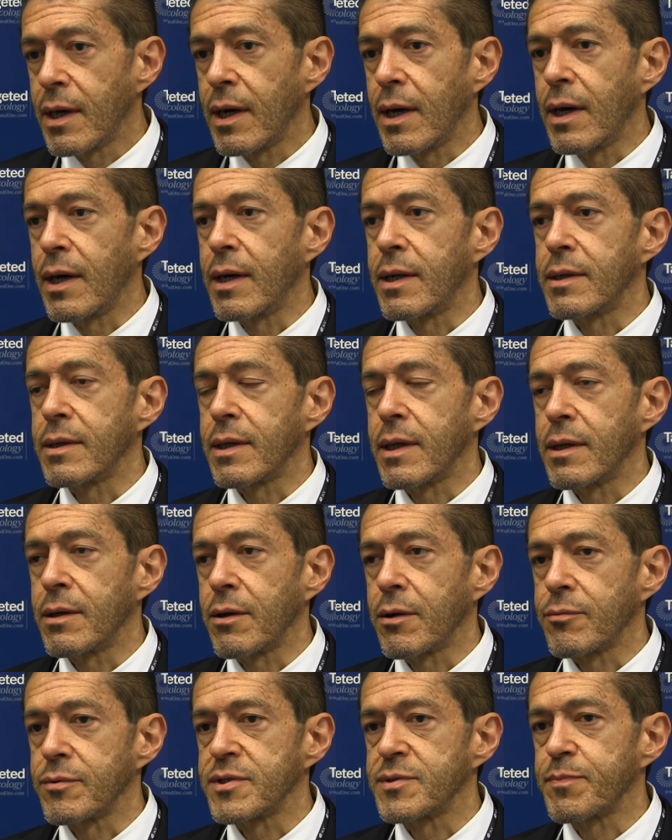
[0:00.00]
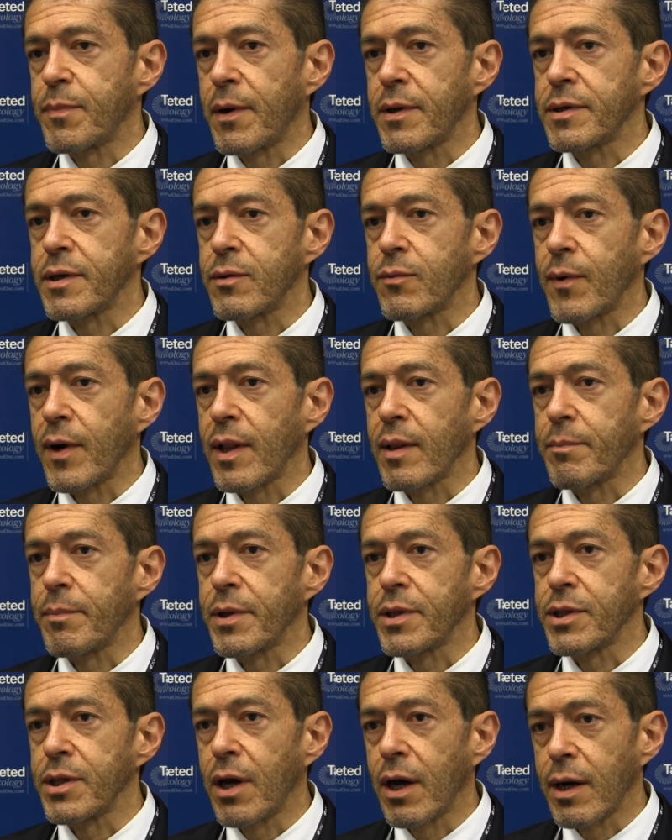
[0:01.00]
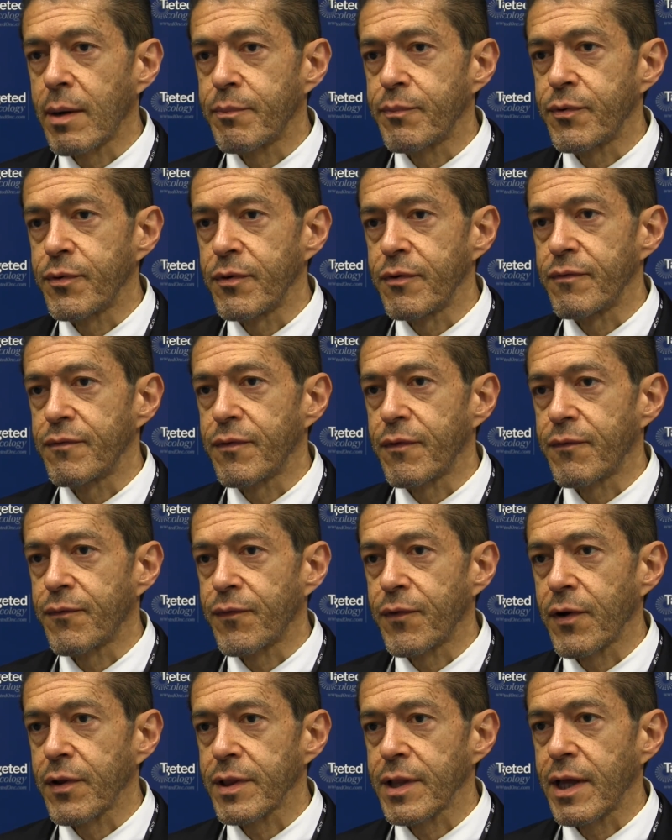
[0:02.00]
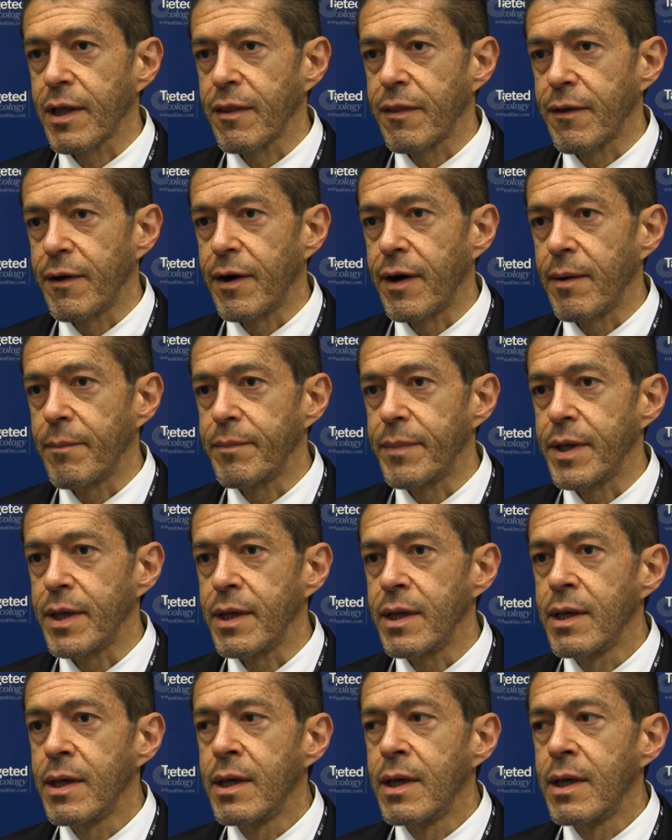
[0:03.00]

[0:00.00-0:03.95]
and, and not responded well, but not approved for frontline therapy.